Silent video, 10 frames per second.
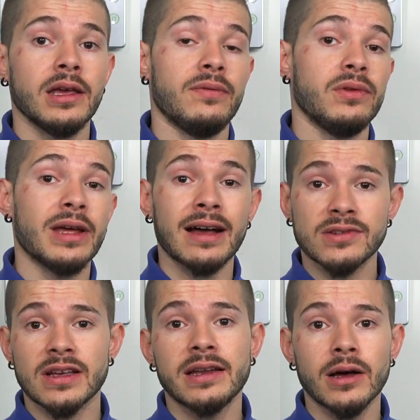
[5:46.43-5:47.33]
If you have
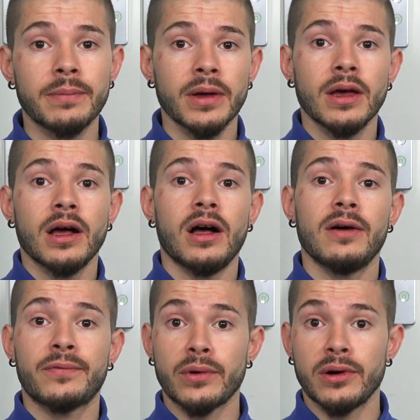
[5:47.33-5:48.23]
signed up
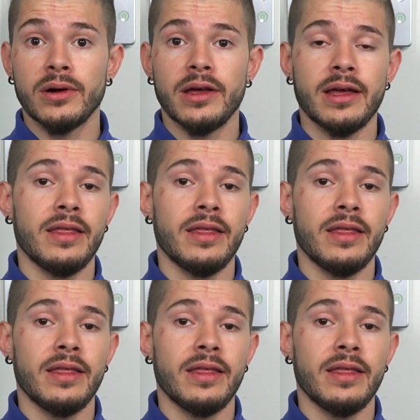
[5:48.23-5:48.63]
uh, for